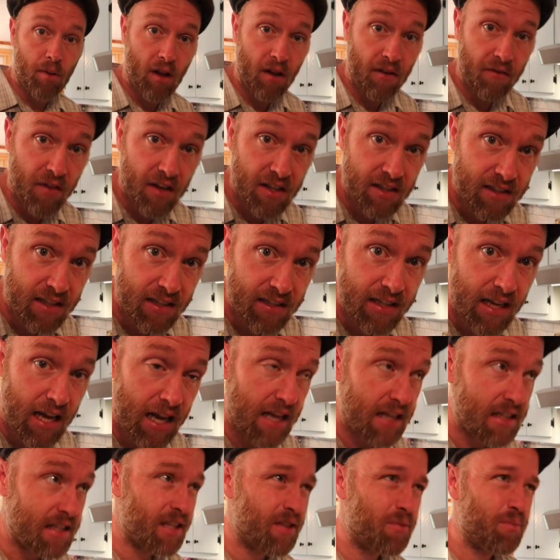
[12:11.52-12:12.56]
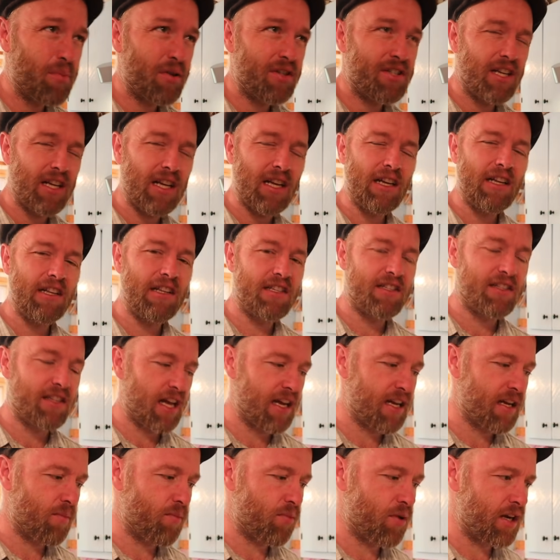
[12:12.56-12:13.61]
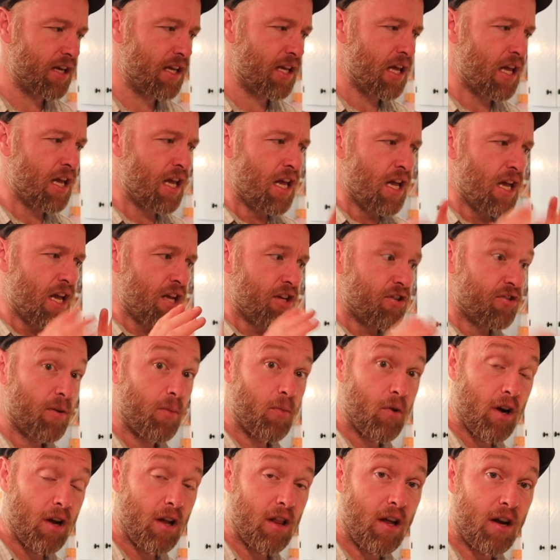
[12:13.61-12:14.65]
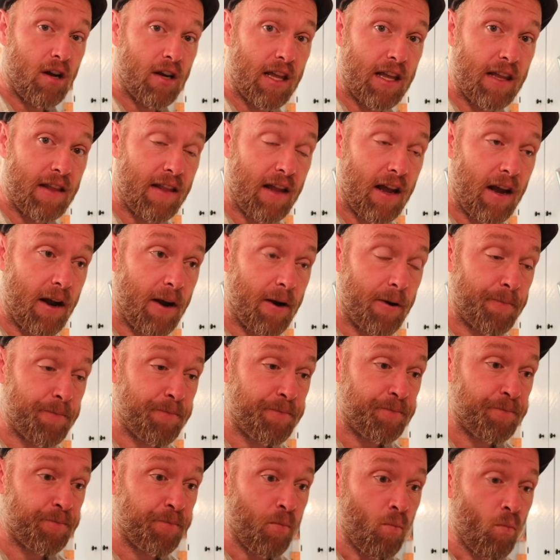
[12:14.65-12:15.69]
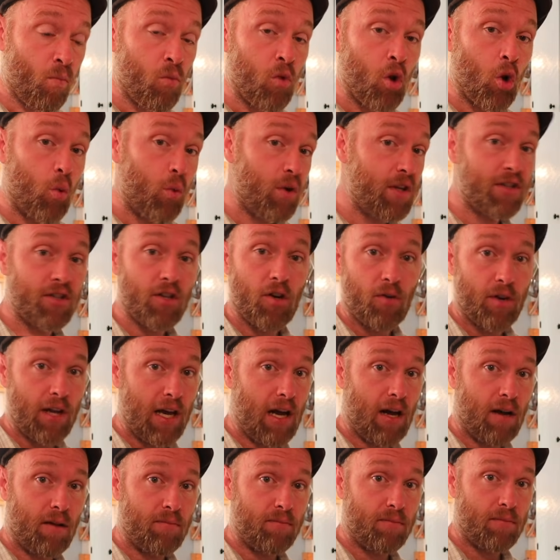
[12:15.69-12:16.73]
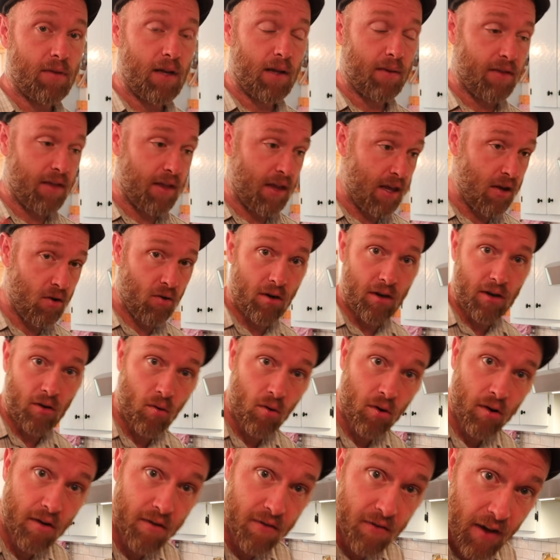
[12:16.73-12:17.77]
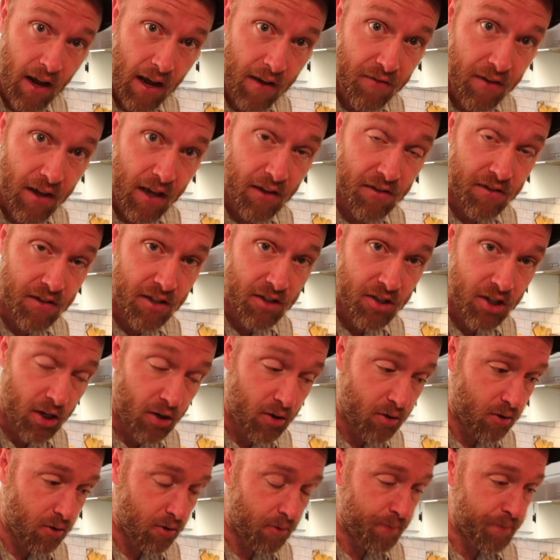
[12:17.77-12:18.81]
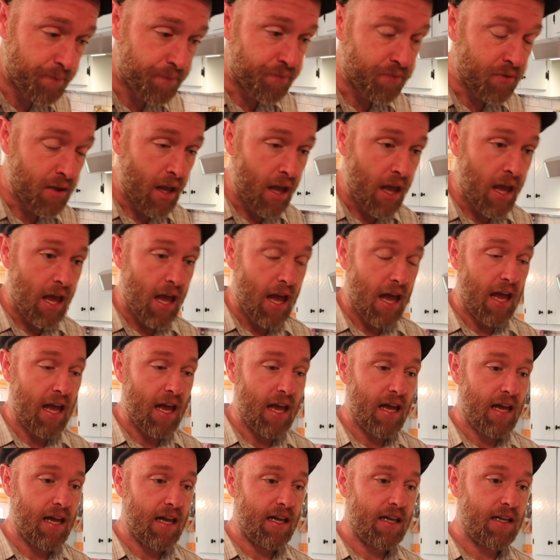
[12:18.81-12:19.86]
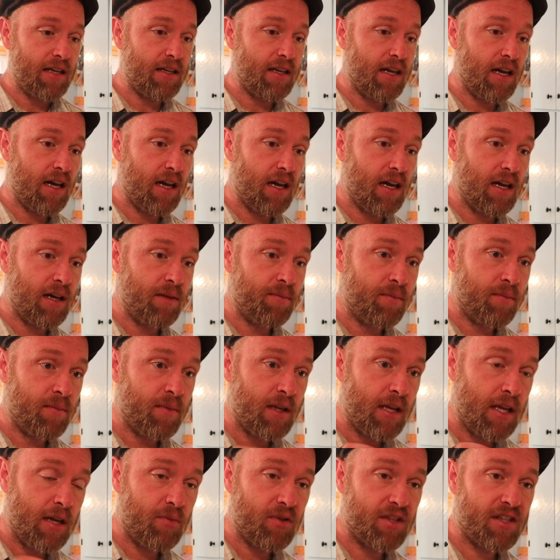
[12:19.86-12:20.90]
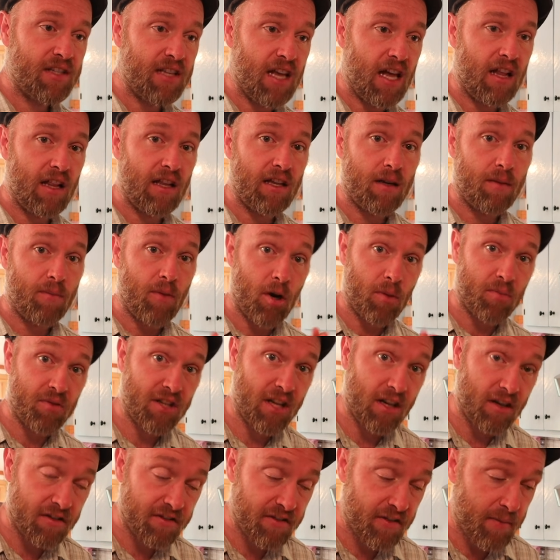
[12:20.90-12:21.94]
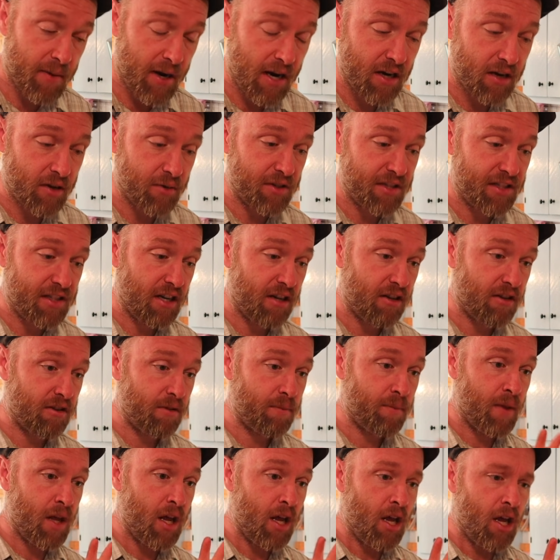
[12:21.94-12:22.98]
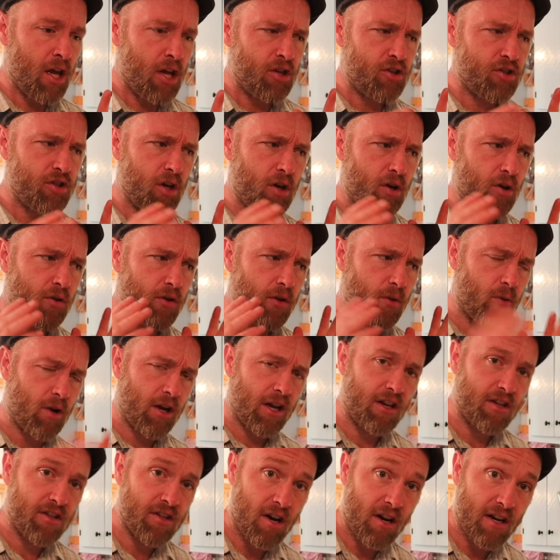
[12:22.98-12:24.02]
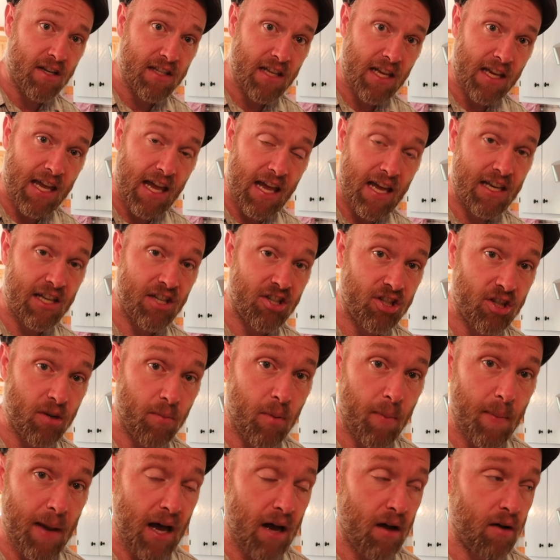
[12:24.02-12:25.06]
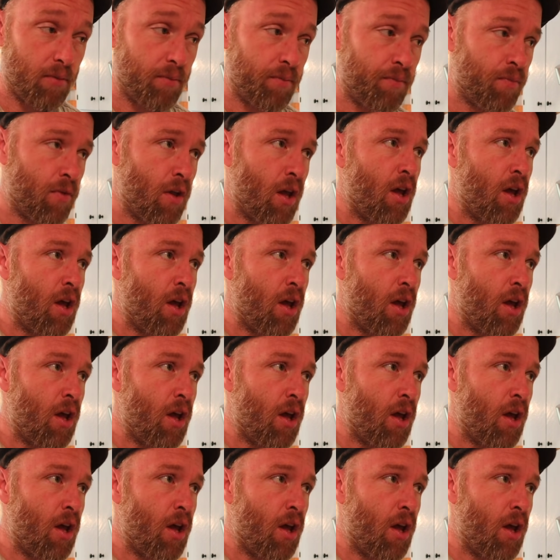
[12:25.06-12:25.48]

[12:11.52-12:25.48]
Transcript: polyface designs, particularly the second printing, somewhere along in there, we sold out. Uh, he only ordered 5,000 total. And uh, he was selling them, Homesteaders of America was selling them. So they're working as hard as they can to ship them out.